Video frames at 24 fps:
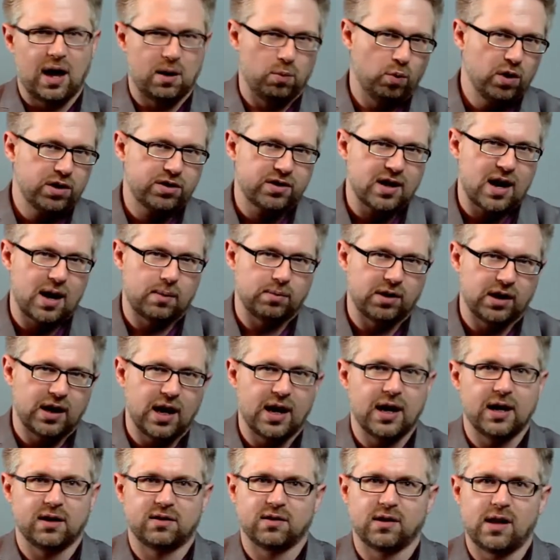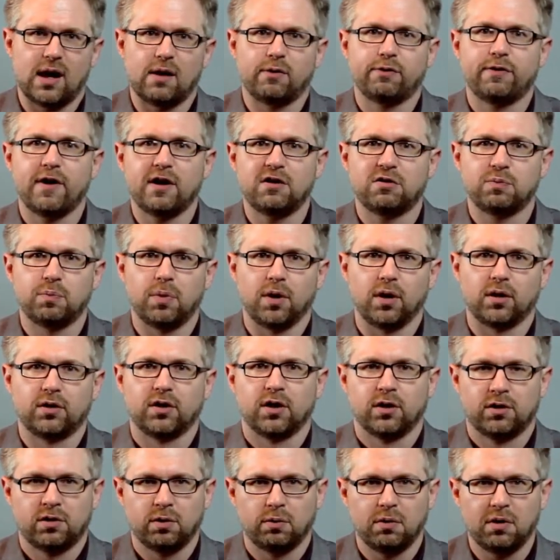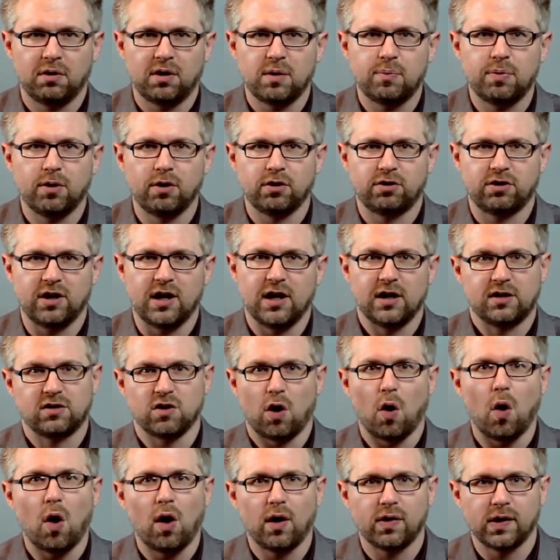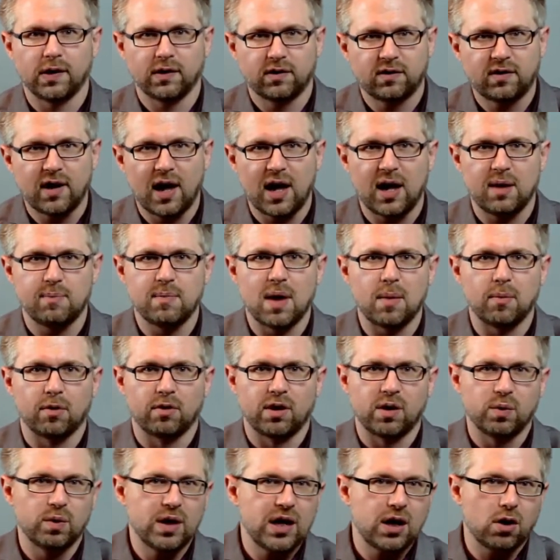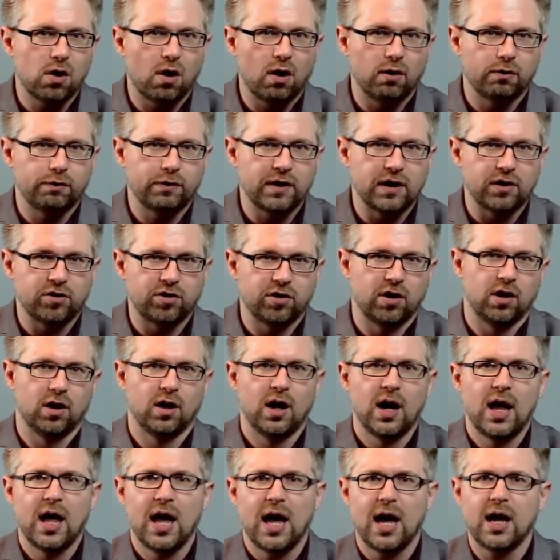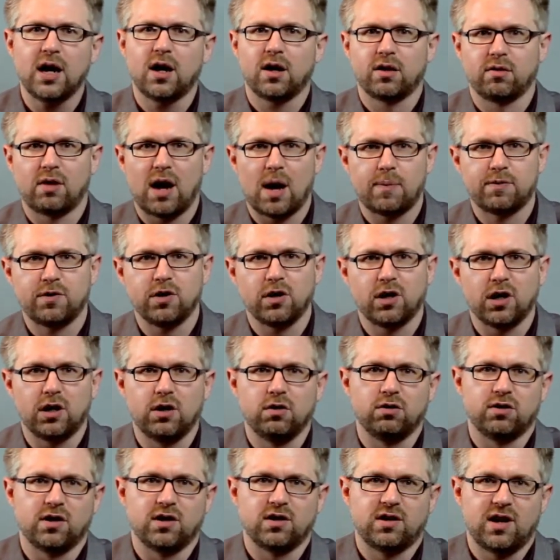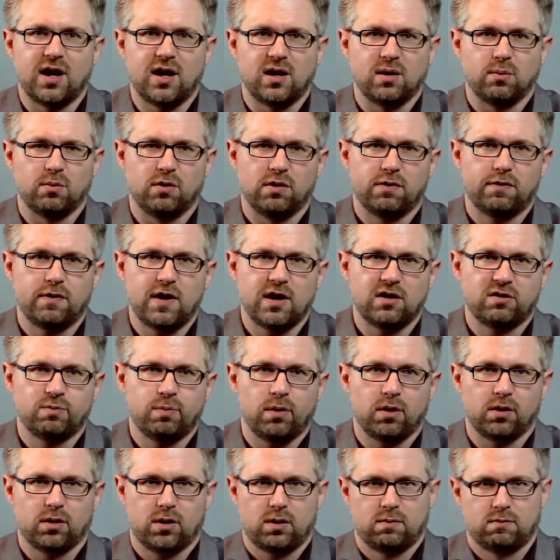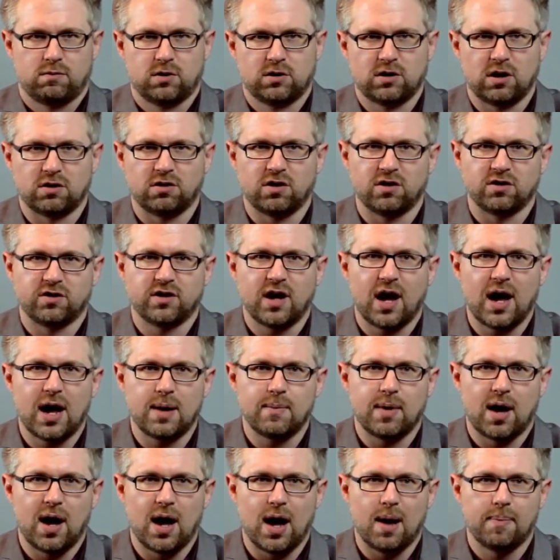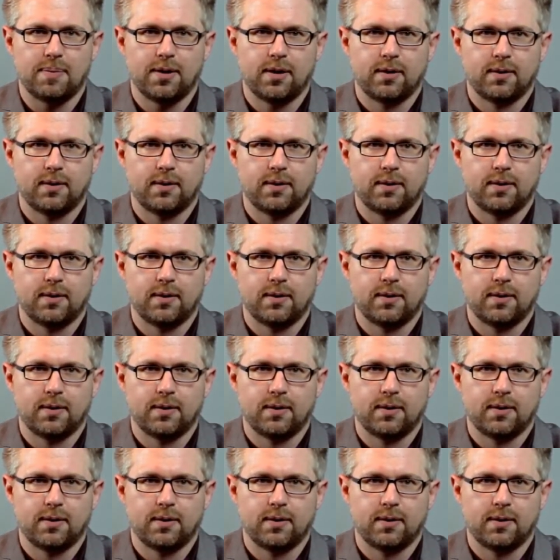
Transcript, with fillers: And with time decay, it's allowed Facebook to really push its on this day memory recall feature and other apps you can use in tandem with Facebook, such as Timehop.